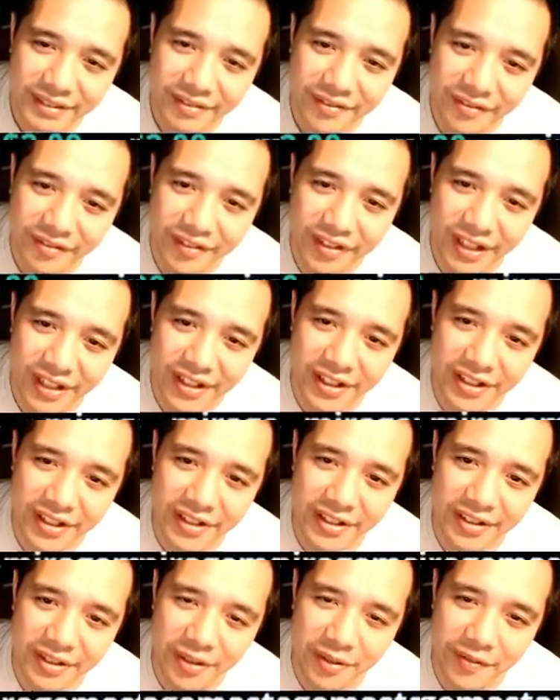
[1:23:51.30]
Violent.
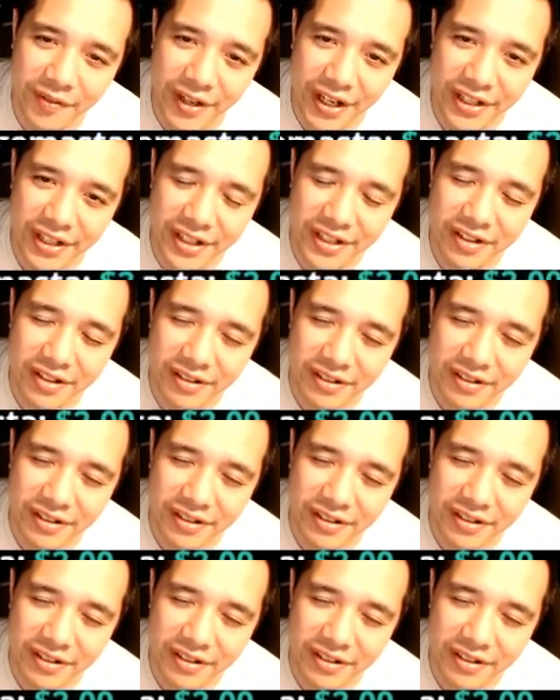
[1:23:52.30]
No violent.